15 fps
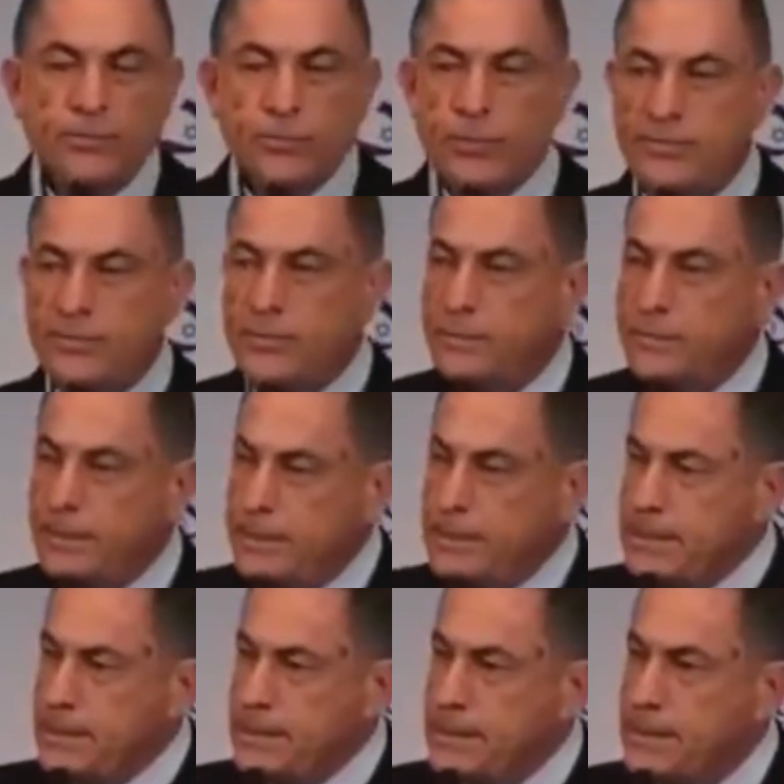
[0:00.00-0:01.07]
to live in
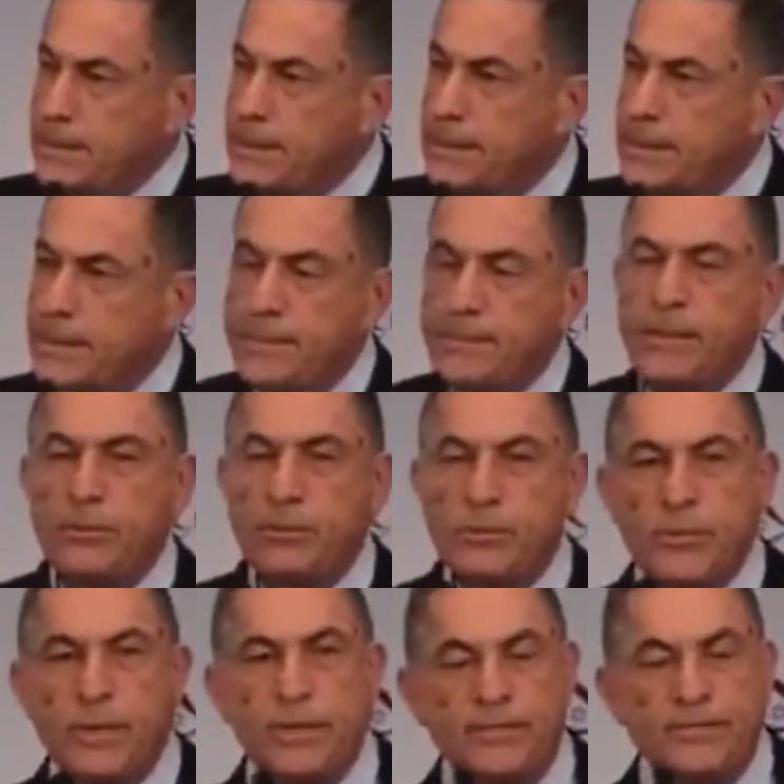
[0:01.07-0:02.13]
peace
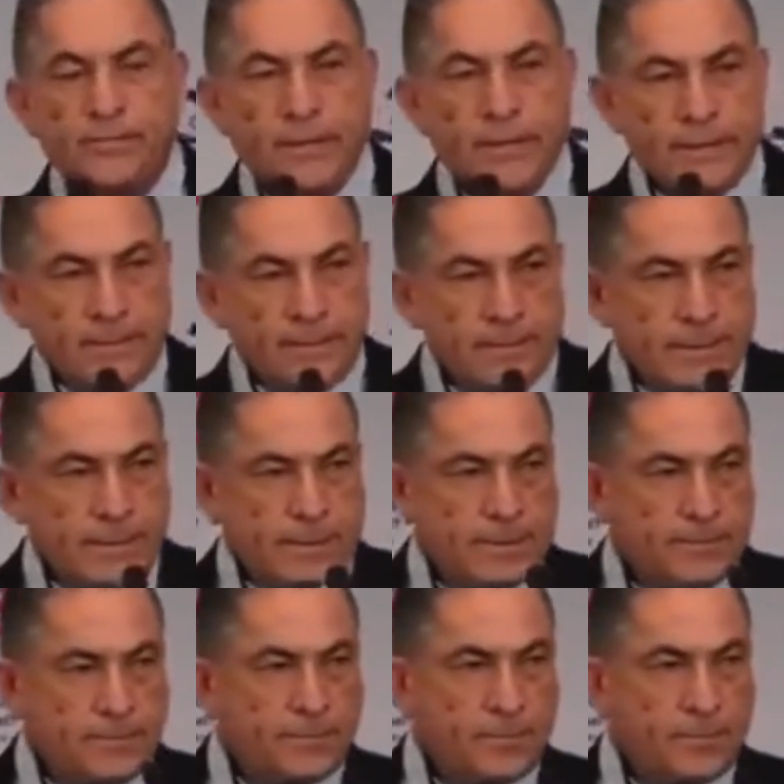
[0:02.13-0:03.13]
because we are the victims.